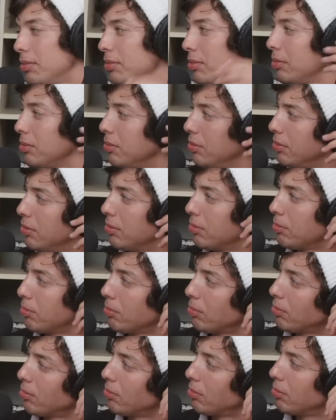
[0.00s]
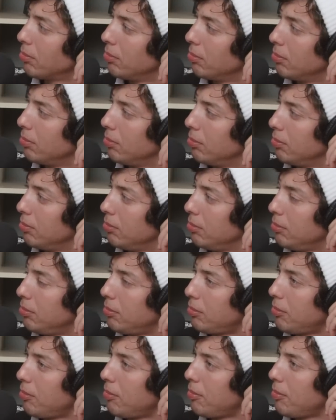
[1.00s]

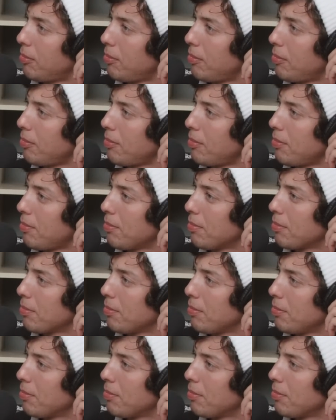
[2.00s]
(not speaking)